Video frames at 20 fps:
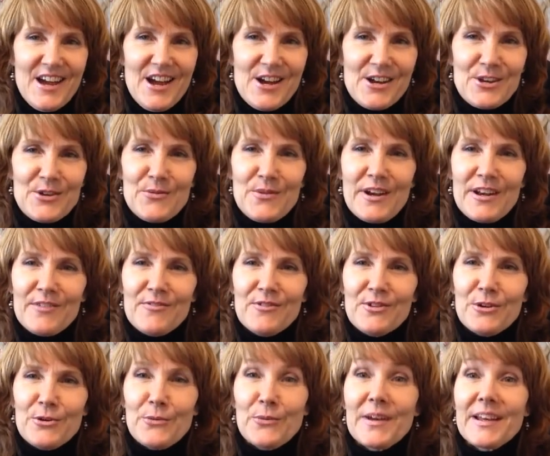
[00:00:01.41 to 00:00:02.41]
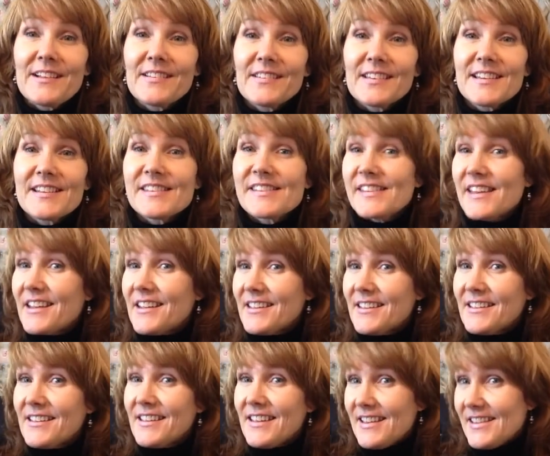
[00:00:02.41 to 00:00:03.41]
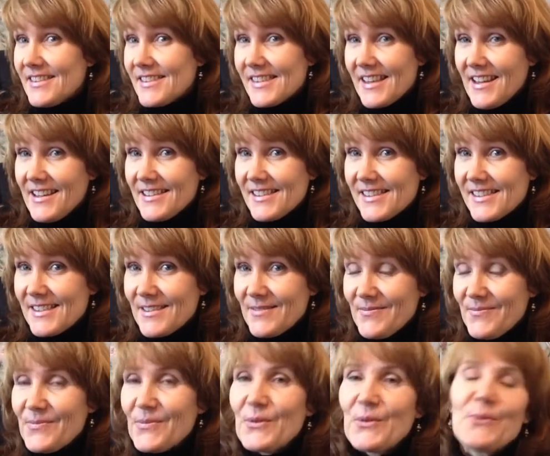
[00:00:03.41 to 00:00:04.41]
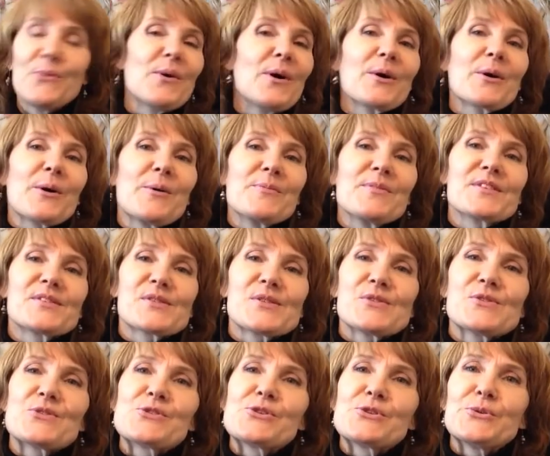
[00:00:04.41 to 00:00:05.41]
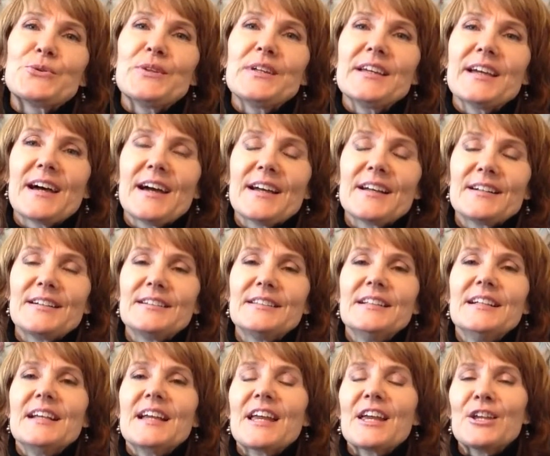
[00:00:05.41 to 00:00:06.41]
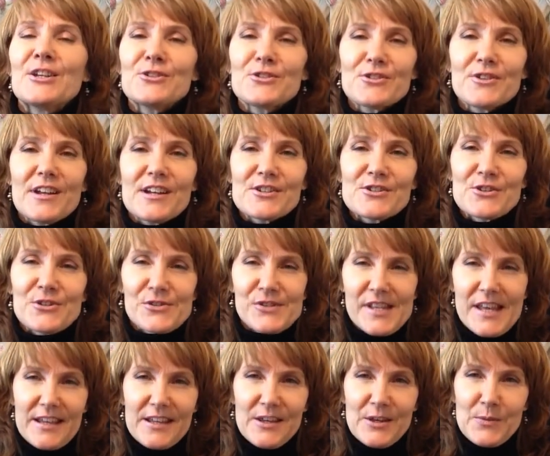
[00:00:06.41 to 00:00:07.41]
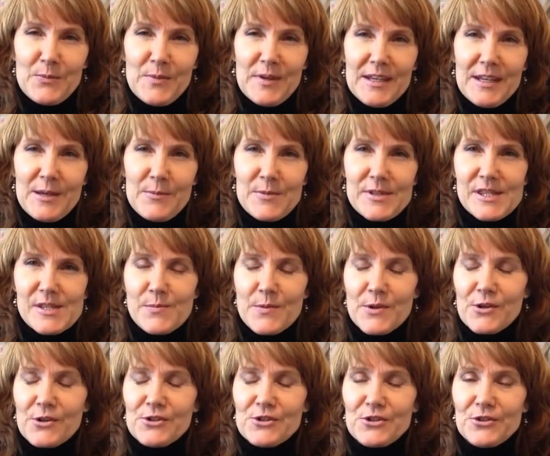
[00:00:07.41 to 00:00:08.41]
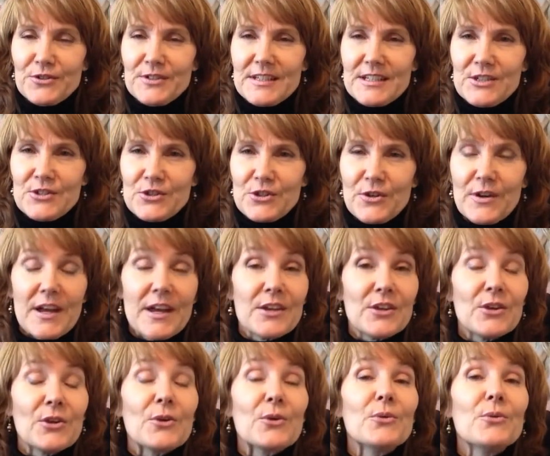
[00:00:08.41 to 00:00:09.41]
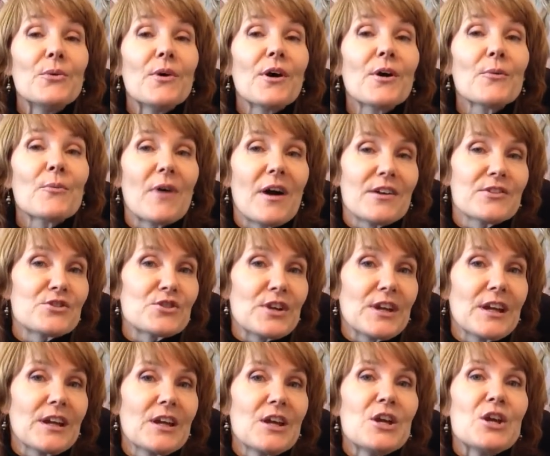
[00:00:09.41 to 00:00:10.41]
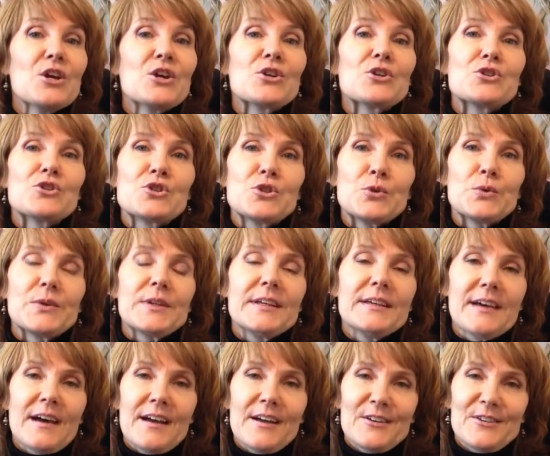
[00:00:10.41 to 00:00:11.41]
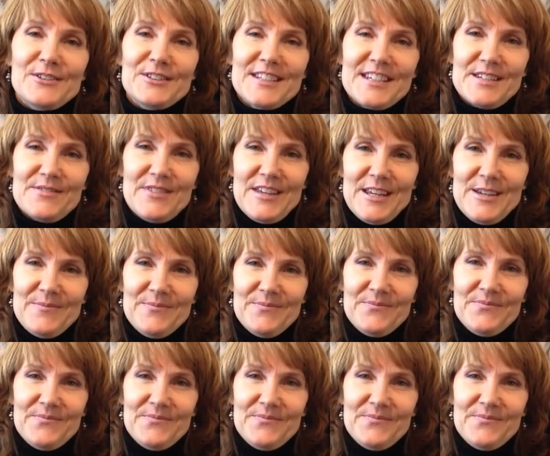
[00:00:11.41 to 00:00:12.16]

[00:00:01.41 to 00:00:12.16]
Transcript: Are you ready for your weekly psychic insights? Welcome, this is Julie Geigle, International Psychic Medium and Spiritual Teacher, and you are watching Julie Geigle TV.